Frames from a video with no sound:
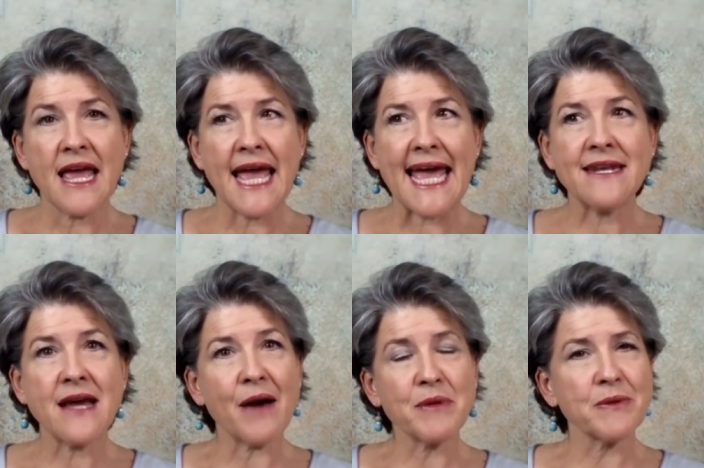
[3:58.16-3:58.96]
and
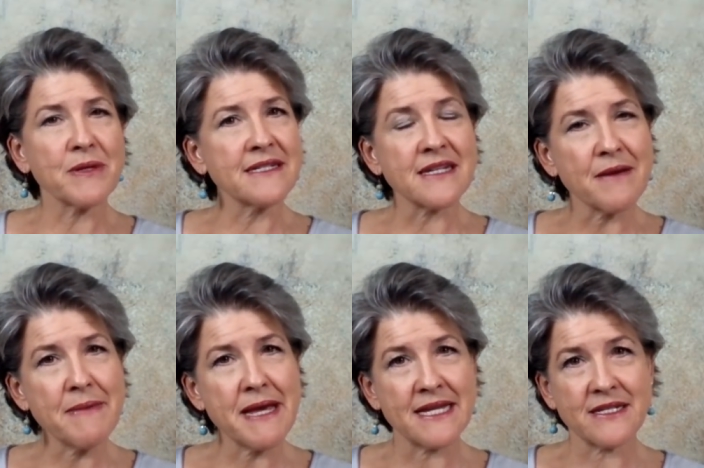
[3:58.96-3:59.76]
not be willing to
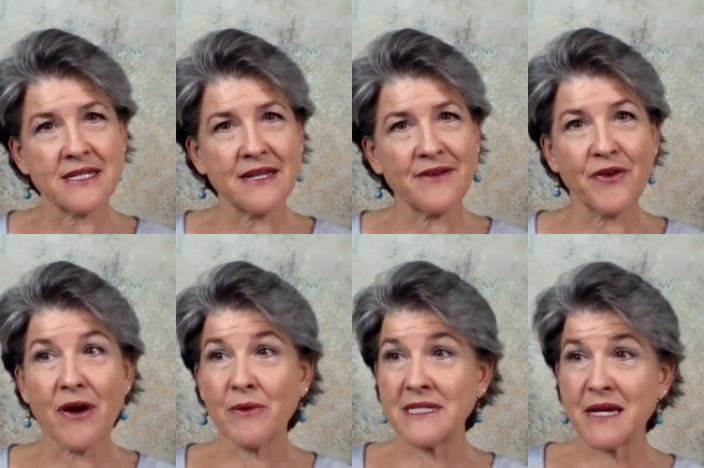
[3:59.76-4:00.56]
commit? If you're
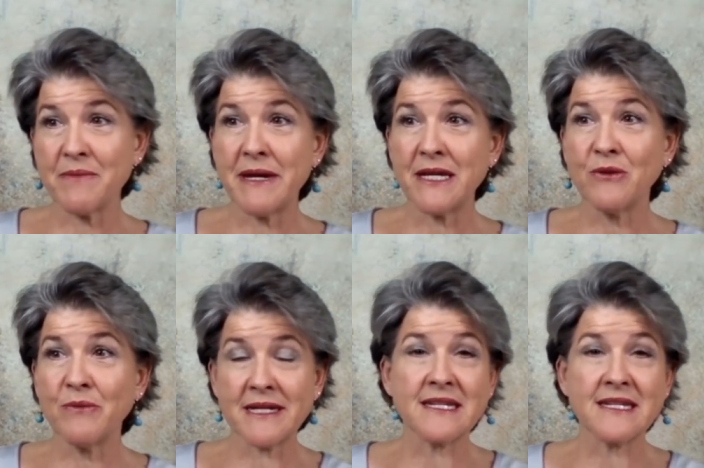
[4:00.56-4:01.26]
not willing to commit, you must